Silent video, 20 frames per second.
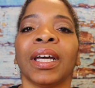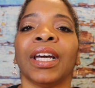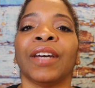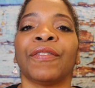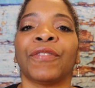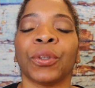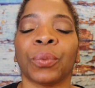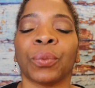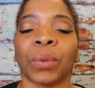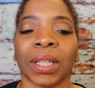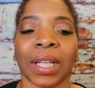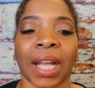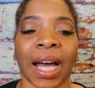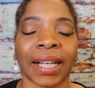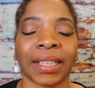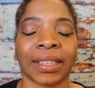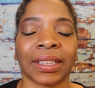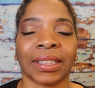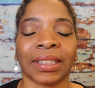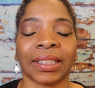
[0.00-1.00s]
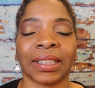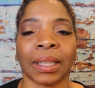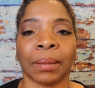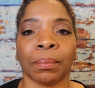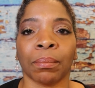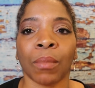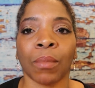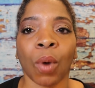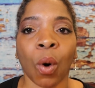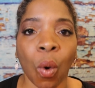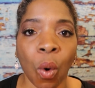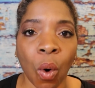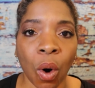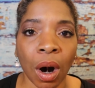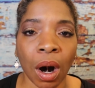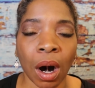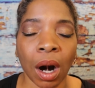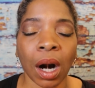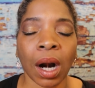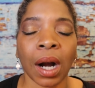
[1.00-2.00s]
If you would like to see
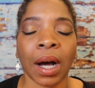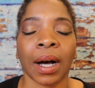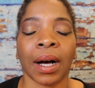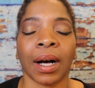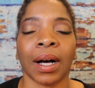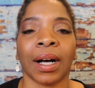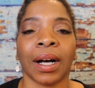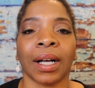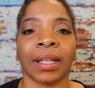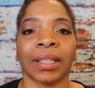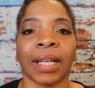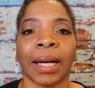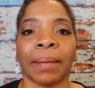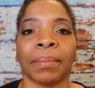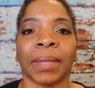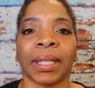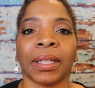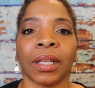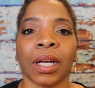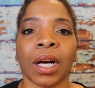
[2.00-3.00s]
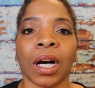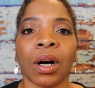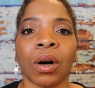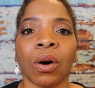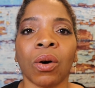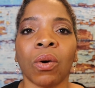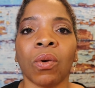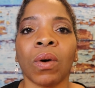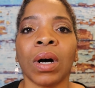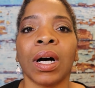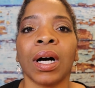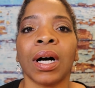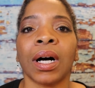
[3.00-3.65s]
more, let me know.